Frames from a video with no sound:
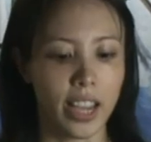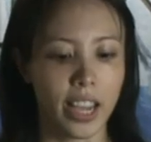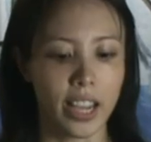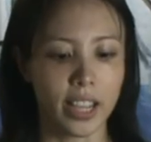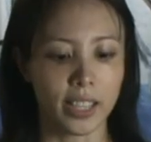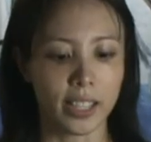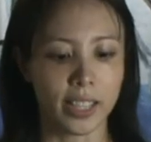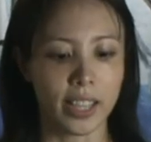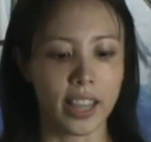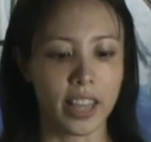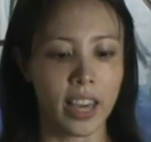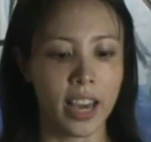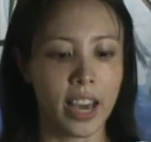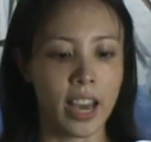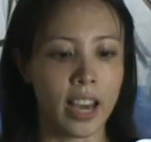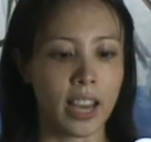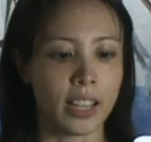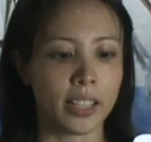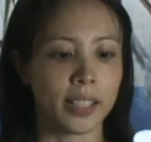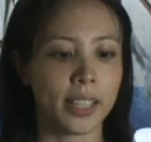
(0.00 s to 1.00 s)
It's
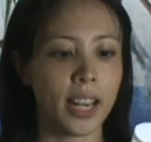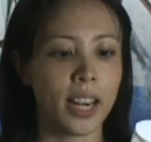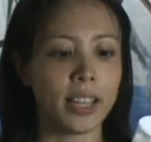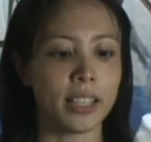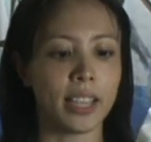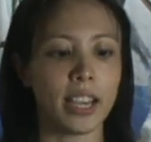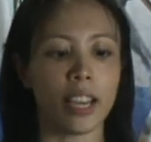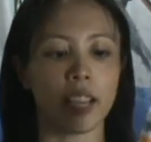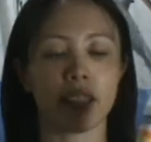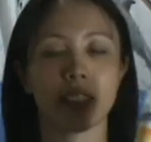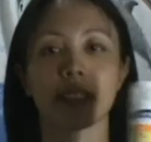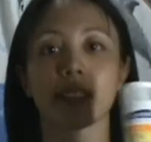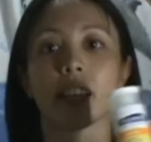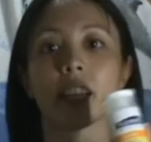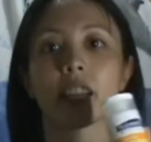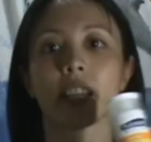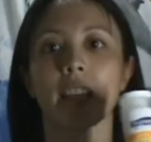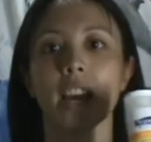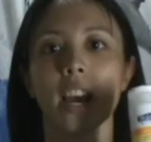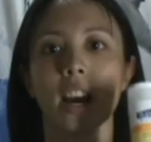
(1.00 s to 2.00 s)
the Celotex
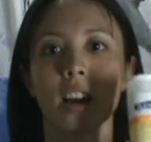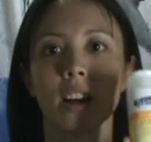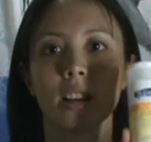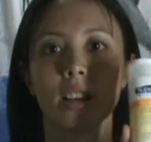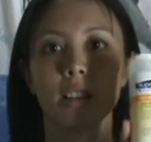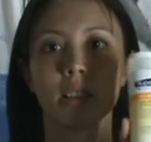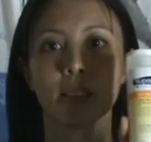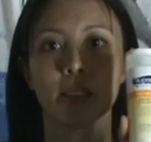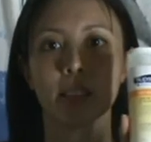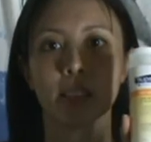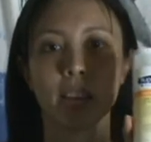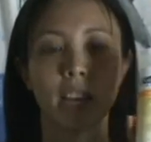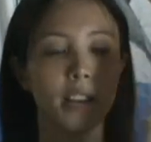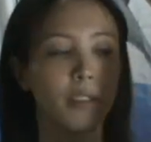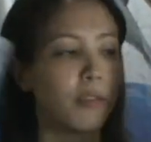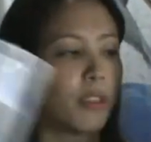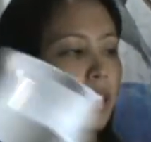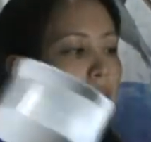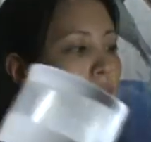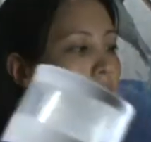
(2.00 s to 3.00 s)
Sun Care
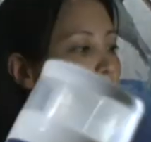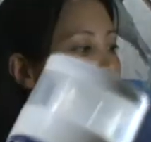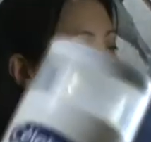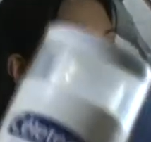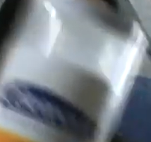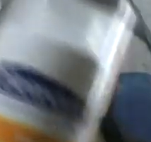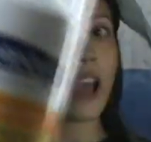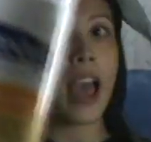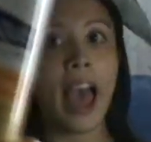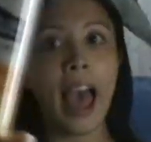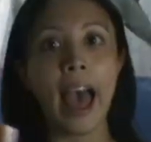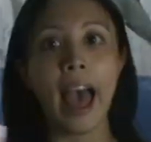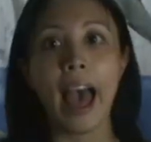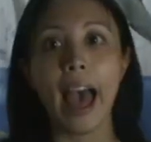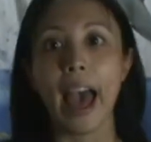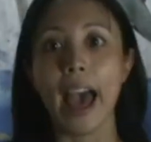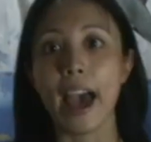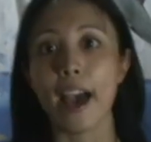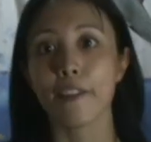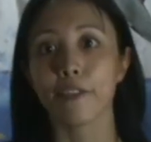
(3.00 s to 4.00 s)
Skin Relief
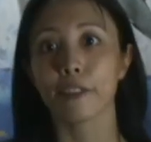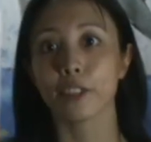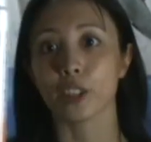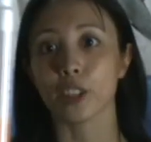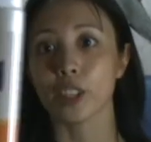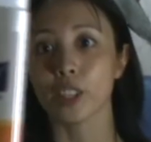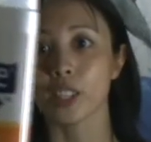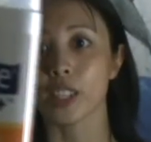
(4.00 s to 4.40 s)
After